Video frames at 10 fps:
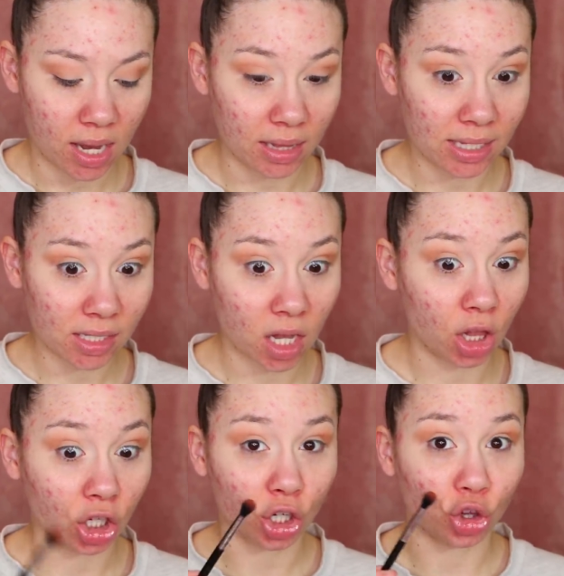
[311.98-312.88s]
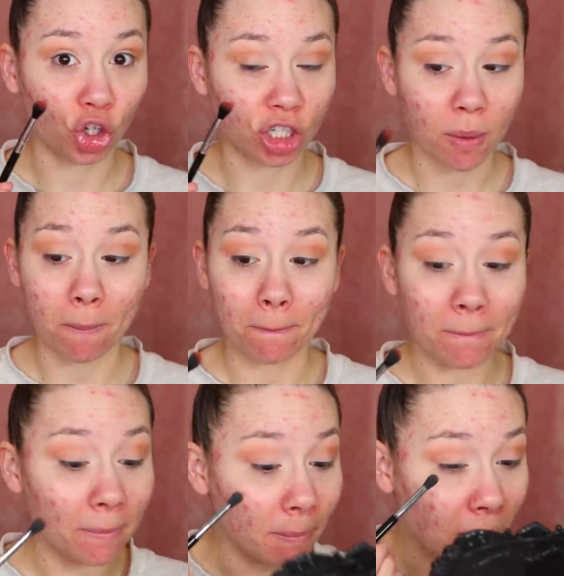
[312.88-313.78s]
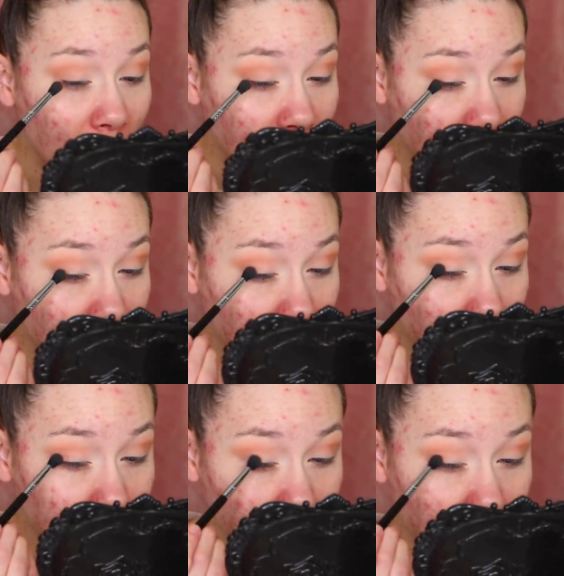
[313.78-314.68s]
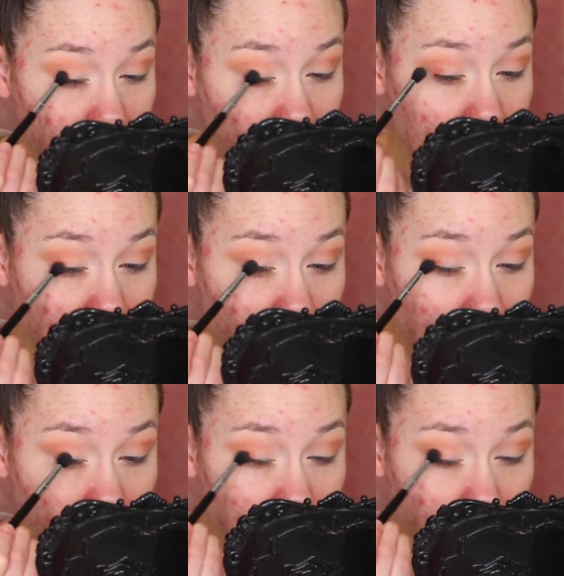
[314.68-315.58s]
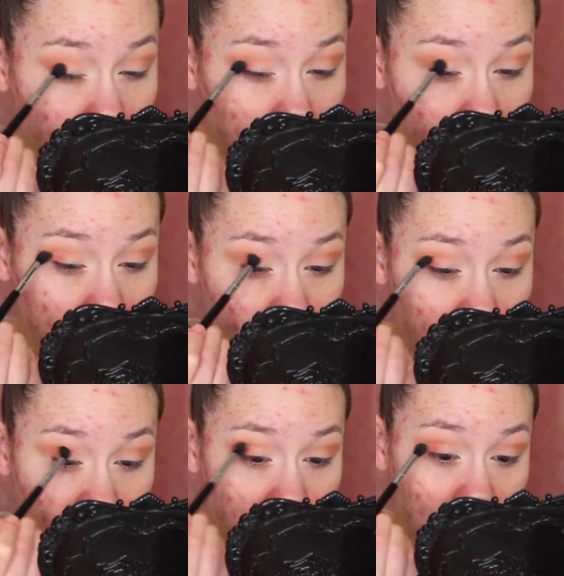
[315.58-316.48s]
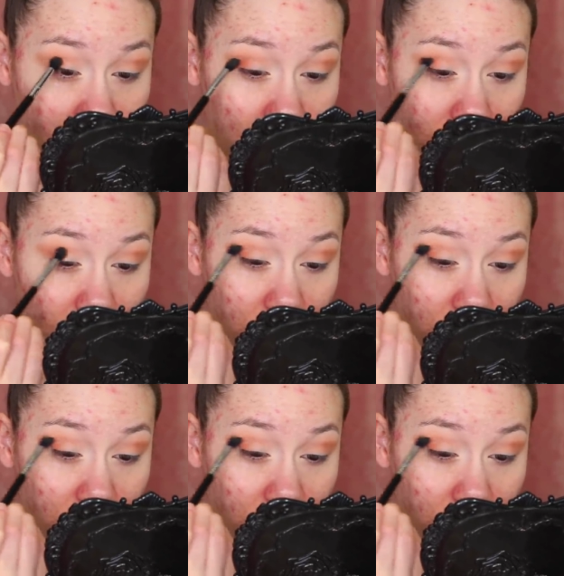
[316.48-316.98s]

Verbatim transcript: And this color looked muddy. It looked like a disaster. It just was not